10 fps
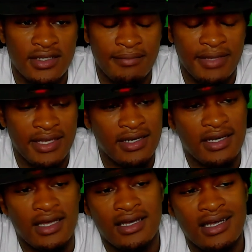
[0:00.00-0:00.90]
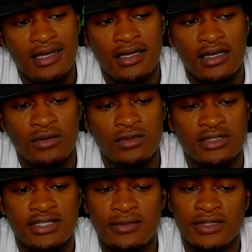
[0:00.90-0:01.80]
man, I I, I want to
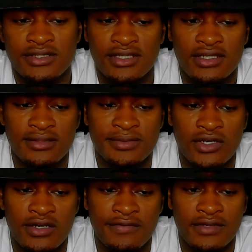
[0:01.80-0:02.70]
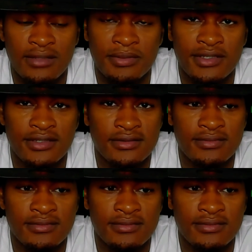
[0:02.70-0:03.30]
say once again, I'm sorry for not playing him.